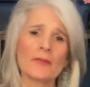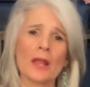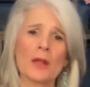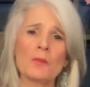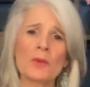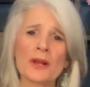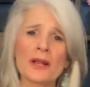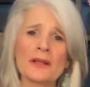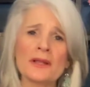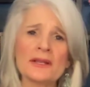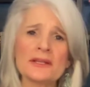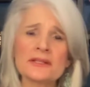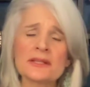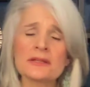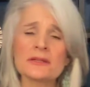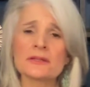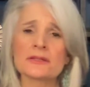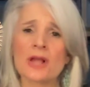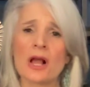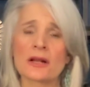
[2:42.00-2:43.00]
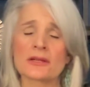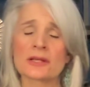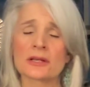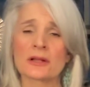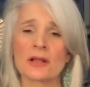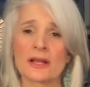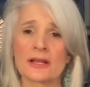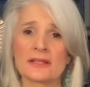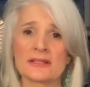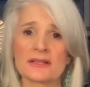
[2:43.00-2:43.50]
And what I like to talk to
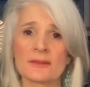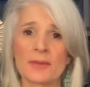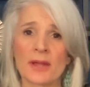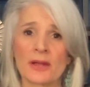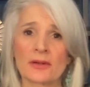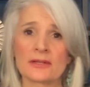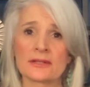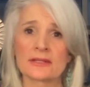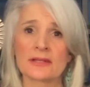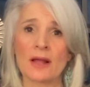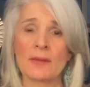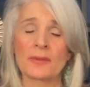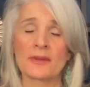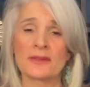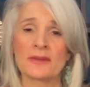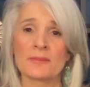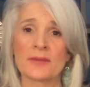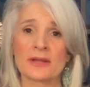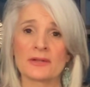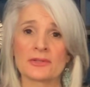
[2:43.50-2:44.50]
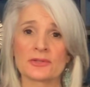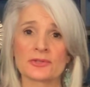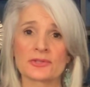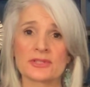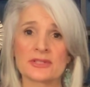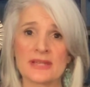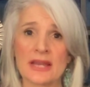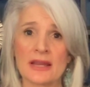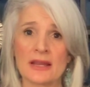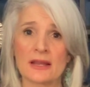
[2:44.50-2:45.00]
clients about is helping them
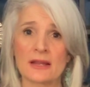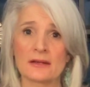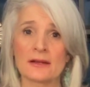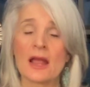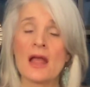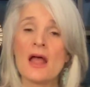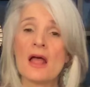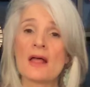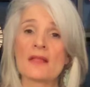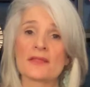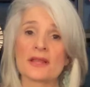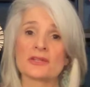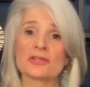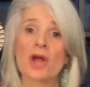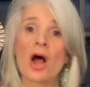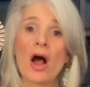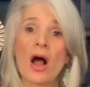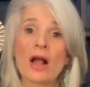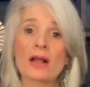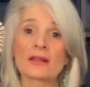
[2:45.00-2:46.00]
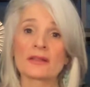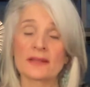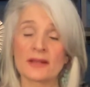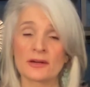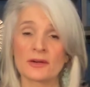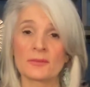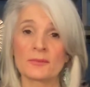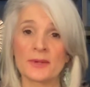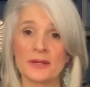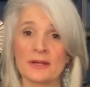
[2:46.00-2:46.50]
understand that talk
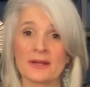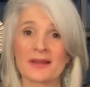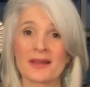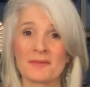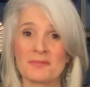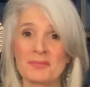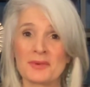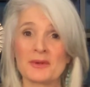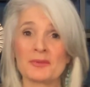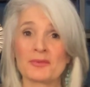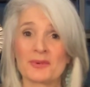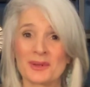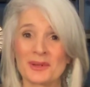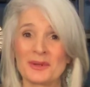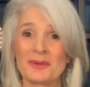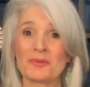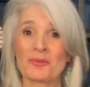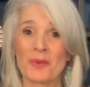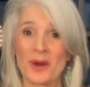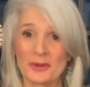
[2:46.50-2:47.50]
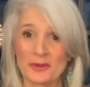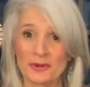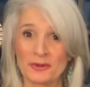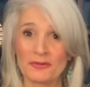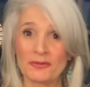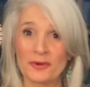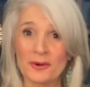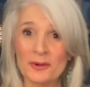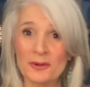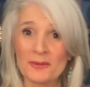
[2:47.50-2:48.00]
therapy can be really
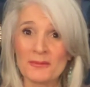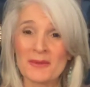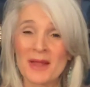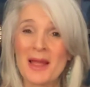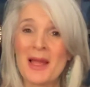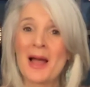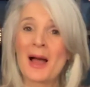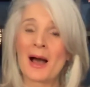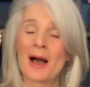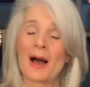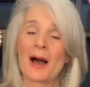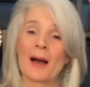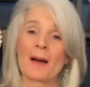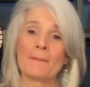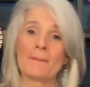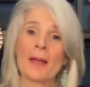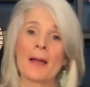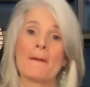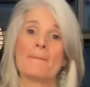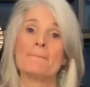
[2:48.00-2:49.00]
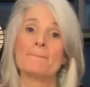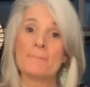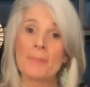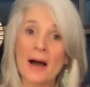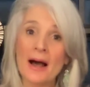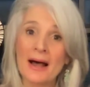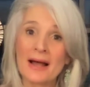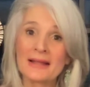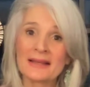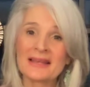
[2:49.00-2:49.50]
wonderful,
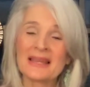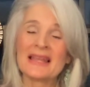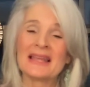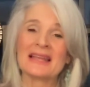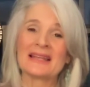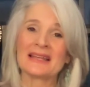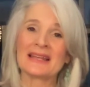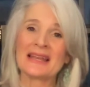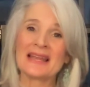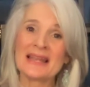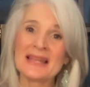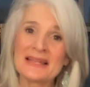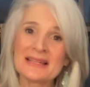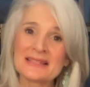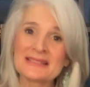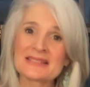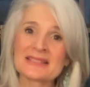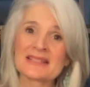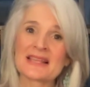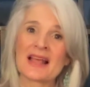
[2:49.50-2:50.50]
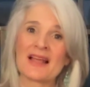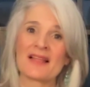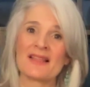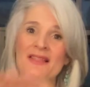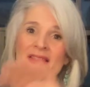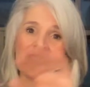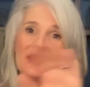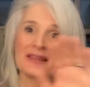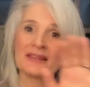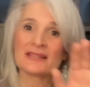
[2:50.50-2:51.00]
but it hits
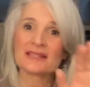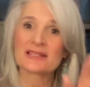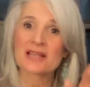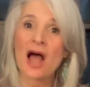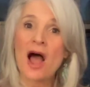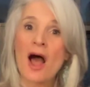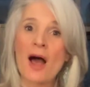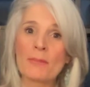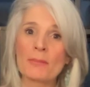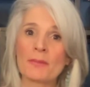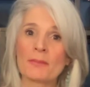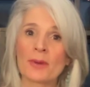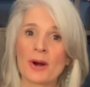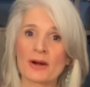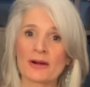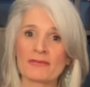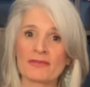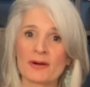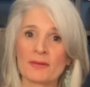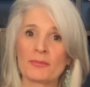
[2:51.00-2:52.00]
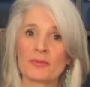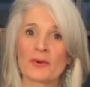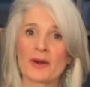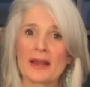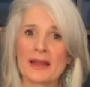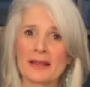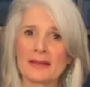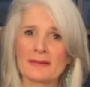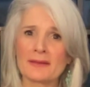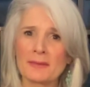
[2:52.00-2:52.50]
the top part of our
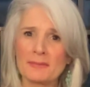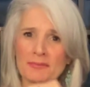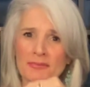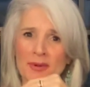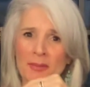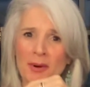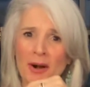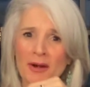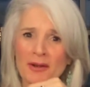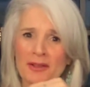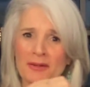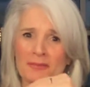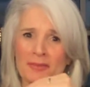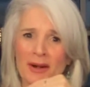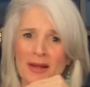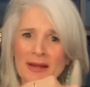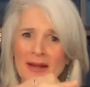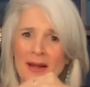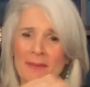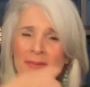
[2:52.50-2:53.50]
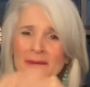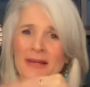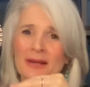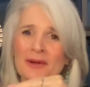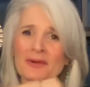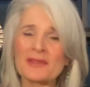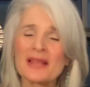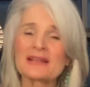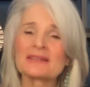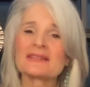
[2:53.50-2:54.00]
brain, the part of the brain up
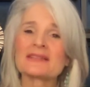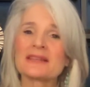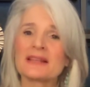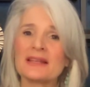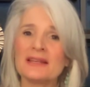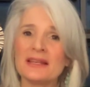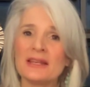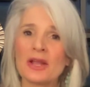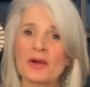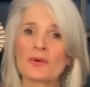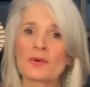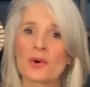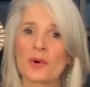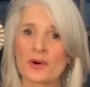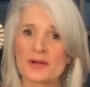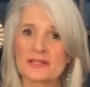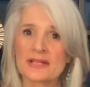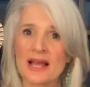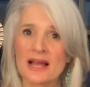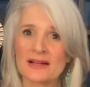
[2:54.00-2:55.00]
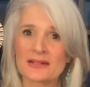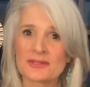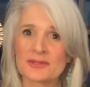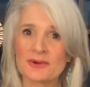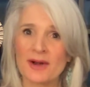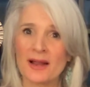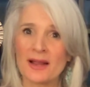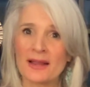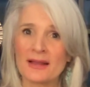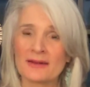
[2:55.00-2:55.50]
here, that's the neocortex,
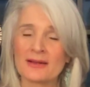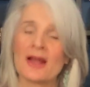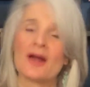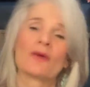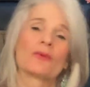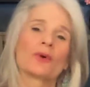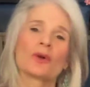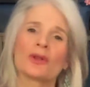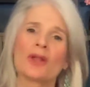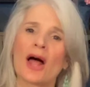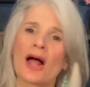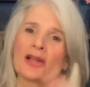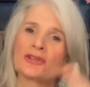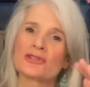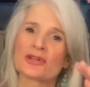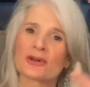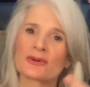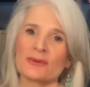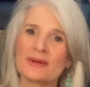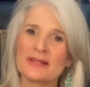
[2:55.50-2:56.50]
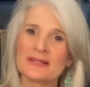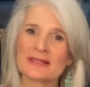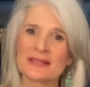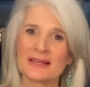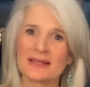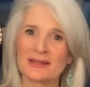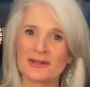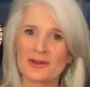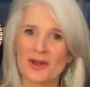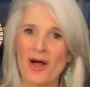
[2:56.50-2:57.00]
right? Where logic,
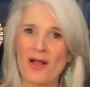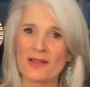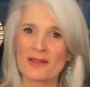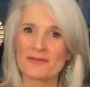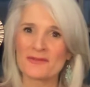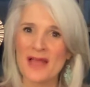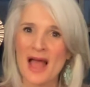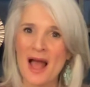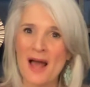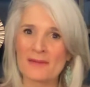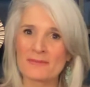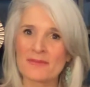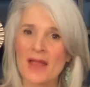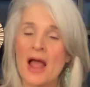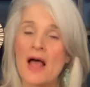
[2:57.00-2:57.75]
reasoning, and all of that.